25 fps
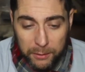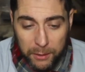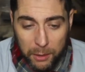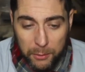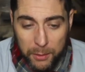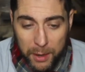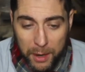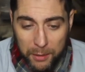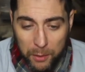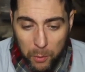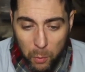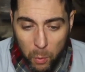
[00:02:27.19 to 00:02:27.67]

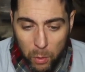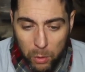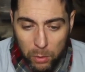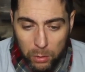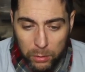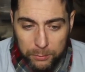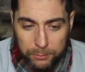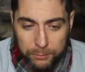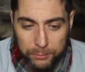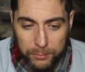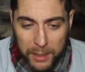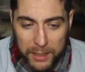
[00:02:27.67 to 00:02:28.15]
around the
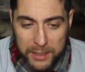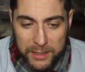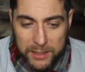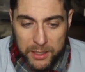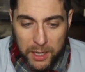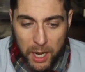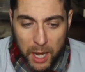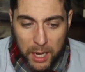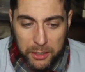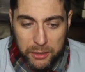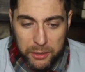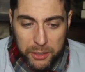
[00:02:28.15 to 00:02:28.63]
world. It's
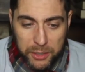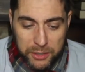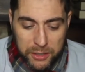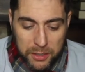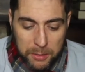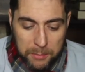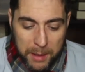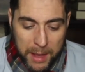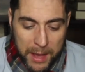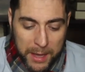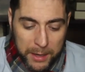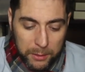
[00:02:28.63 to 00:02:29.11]
not just
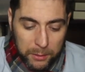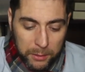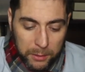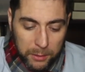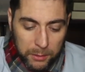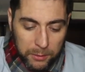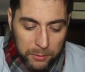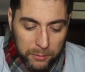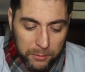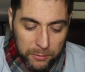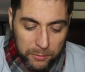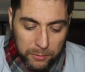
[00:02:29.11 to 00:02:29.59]
a matter
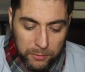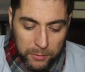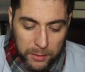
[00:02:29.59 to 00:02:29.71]
of